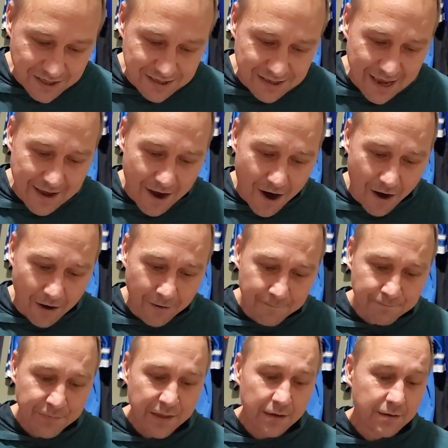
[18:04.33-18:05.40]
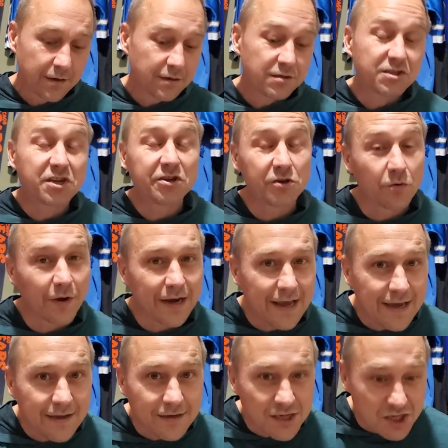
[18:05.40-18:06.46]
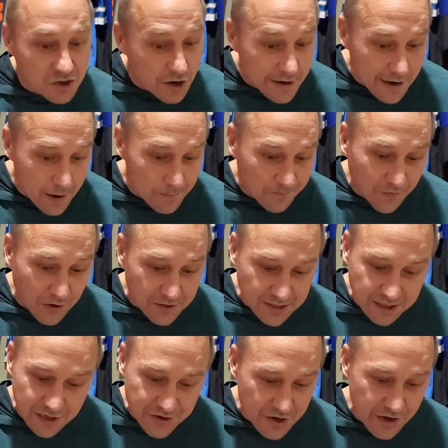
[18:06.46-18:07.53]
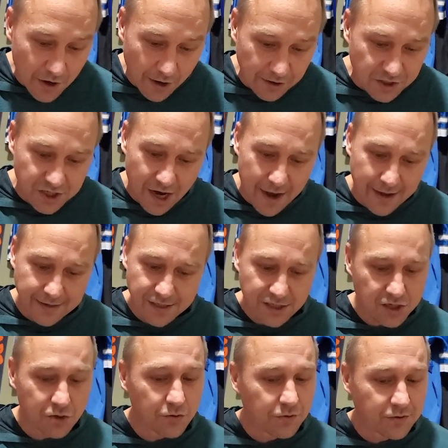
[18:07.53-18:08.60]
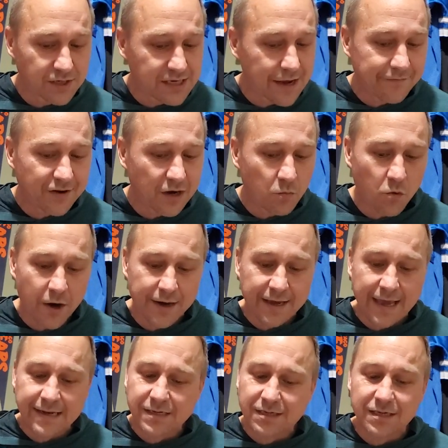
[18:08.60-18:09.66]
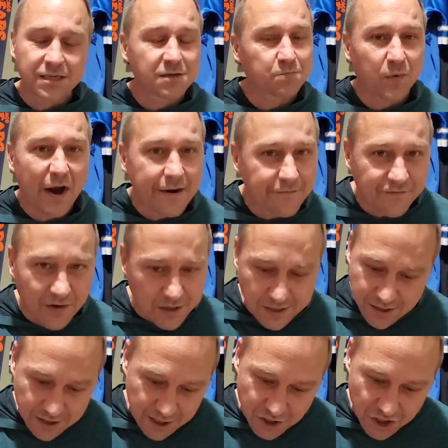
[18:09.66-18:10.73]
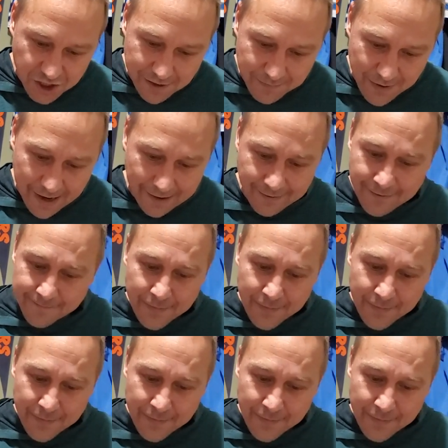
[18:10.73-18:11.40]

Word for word: They are 2 and 8 straight up versus the New York Giants. 2 7 and 1 against the spread versus the G-Men.